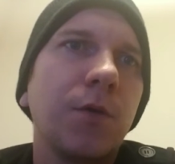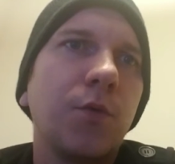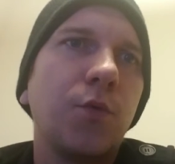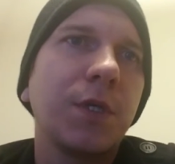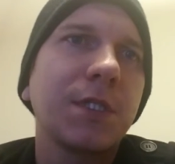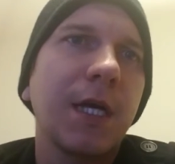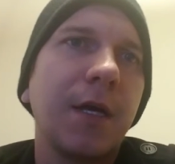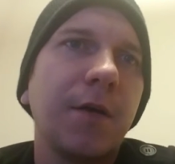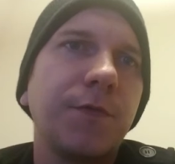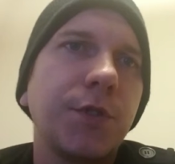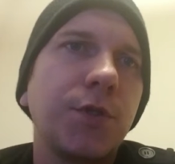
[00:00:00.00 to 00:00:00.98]
once I
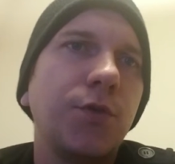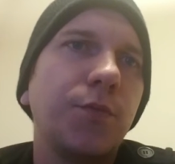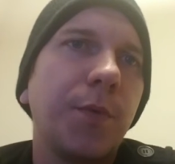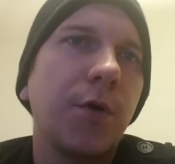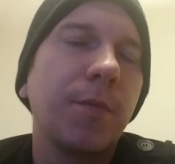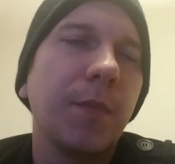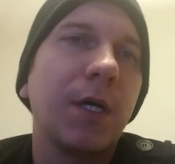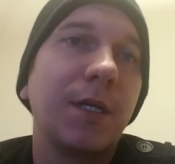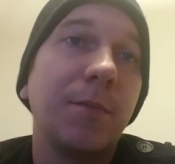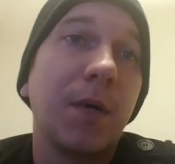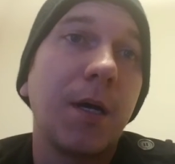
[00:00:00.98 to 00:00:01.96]
have 2
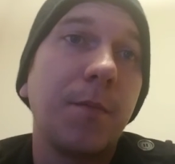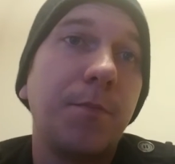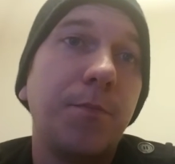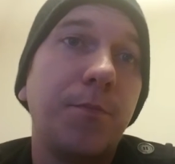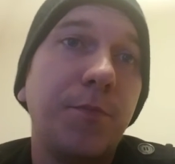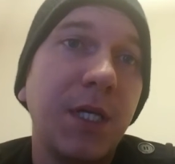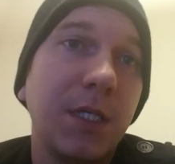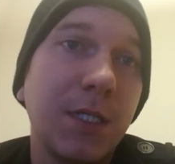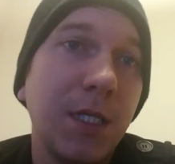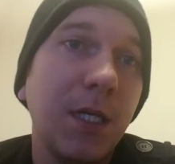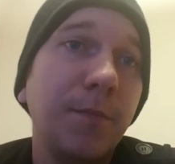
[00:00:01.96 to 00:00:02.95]
Pokemon in my
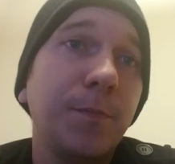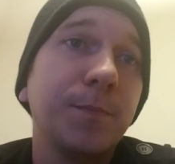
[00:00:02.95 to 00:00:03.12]
PC,